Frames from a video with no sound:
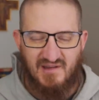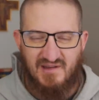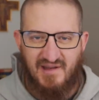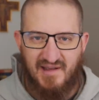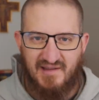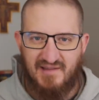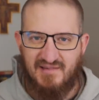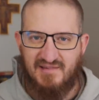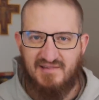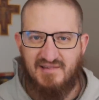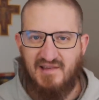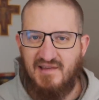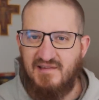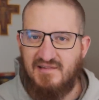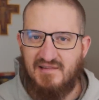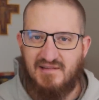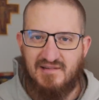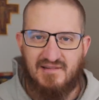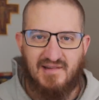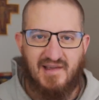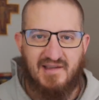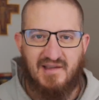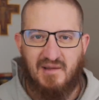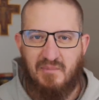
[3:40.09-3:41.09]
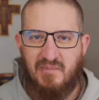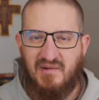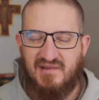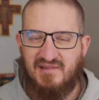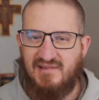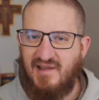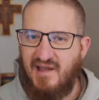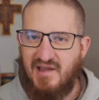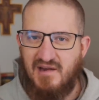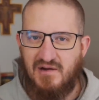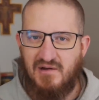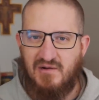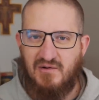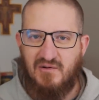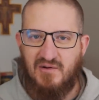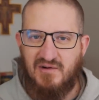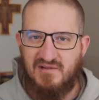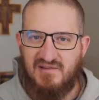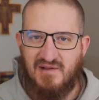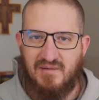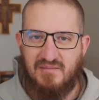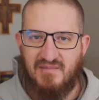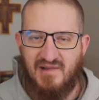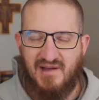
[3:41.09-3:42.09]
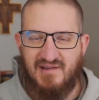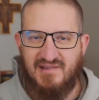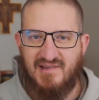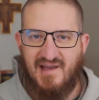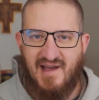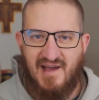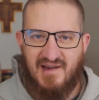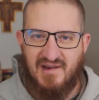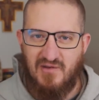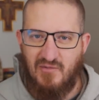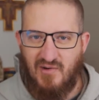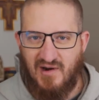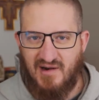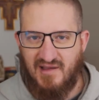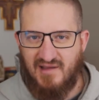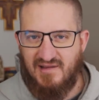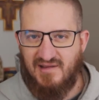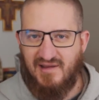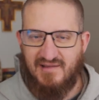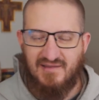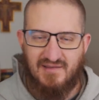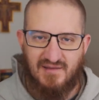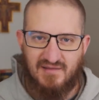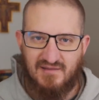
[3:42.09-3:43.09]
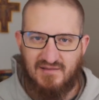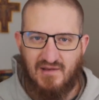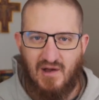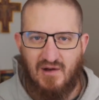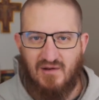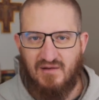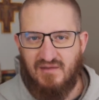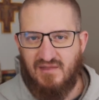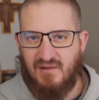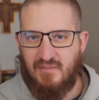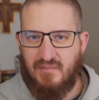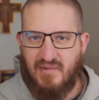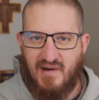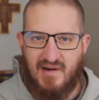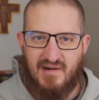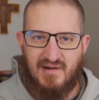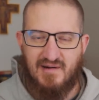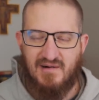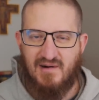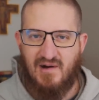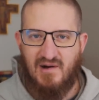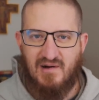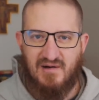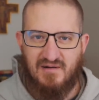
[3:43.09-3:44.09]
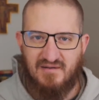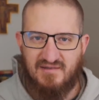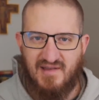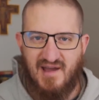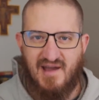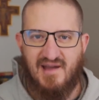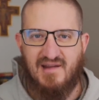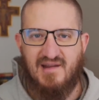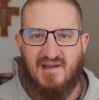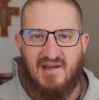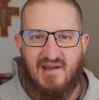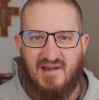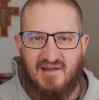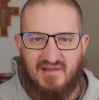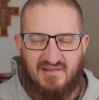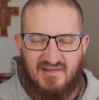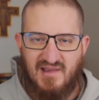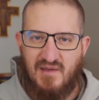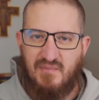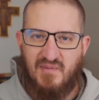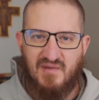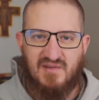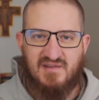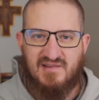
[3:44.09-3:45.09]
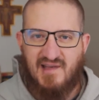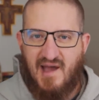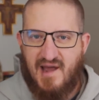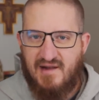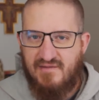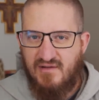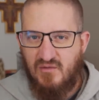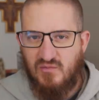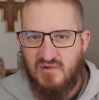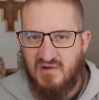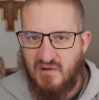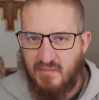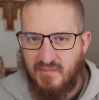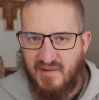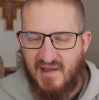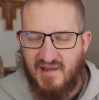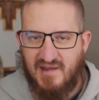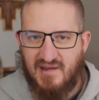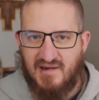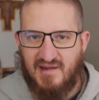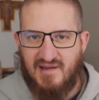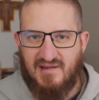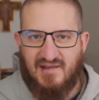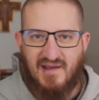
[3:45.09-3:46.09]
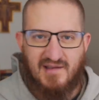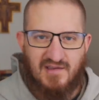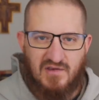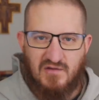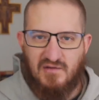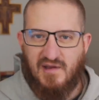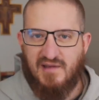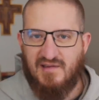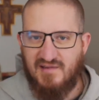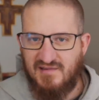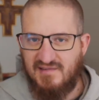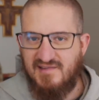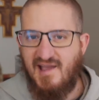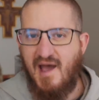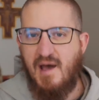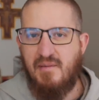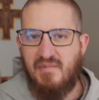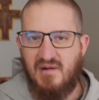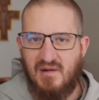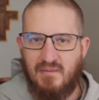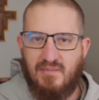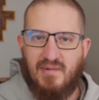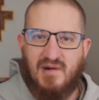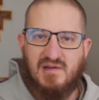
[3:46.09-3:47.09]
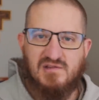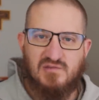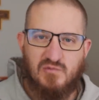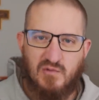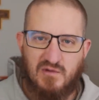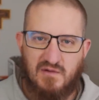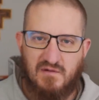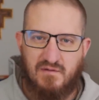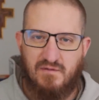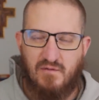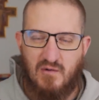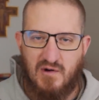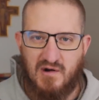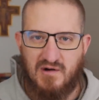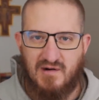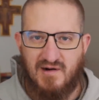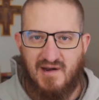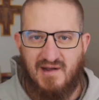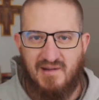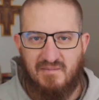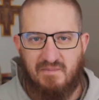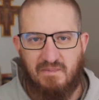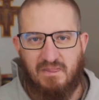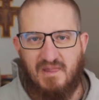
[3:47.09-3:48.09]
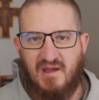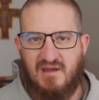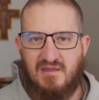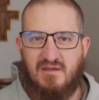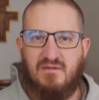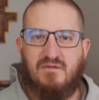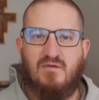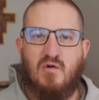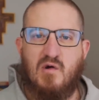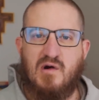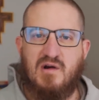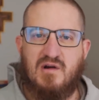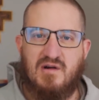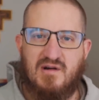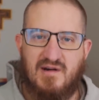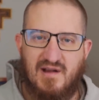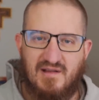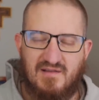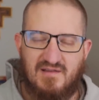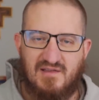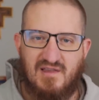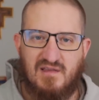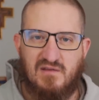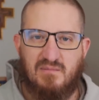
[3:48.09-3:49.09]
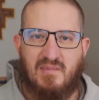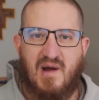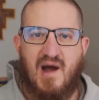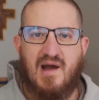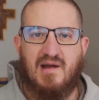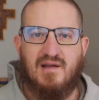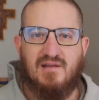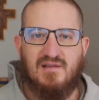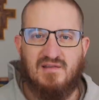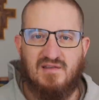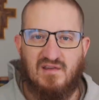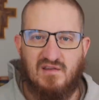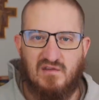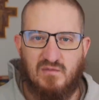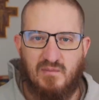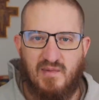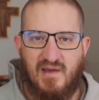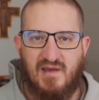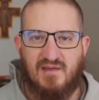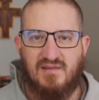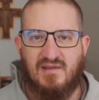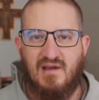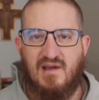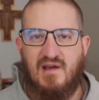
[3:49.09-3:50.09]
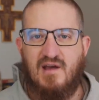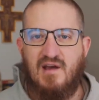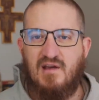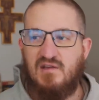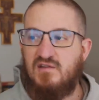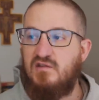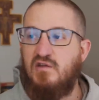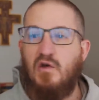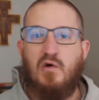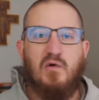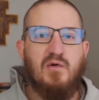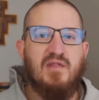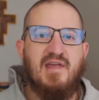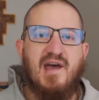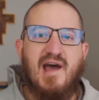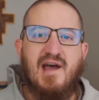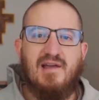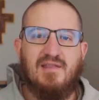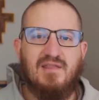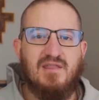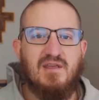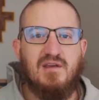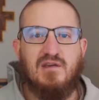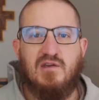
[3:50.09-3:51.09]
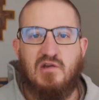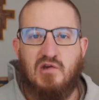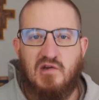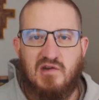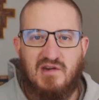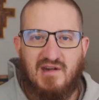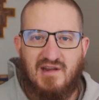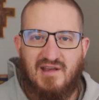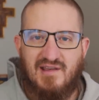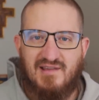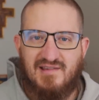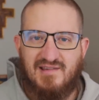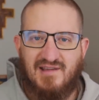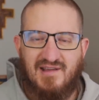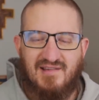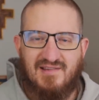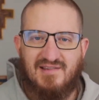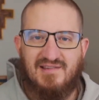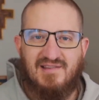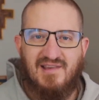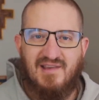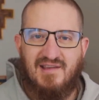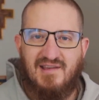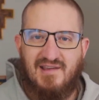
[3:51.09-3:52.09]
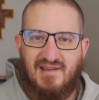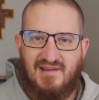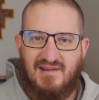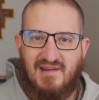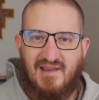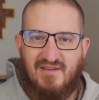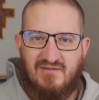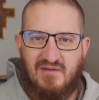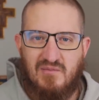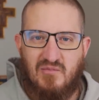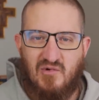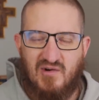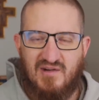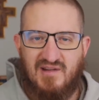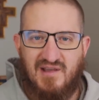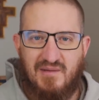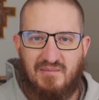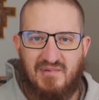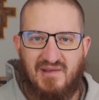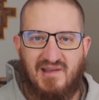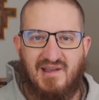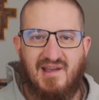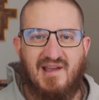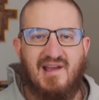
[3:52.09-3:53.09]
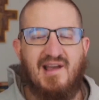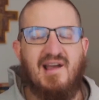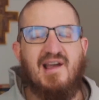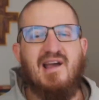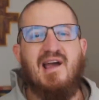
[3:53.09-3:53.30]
like season like a potato or something like that and you want to get like the salt and the butter and all of that deep inside of it when you're baking it, like you like stab it a bunch with a fork, right? And the fork creates these pockets, these space, so that the goodness can sink in even more deeply.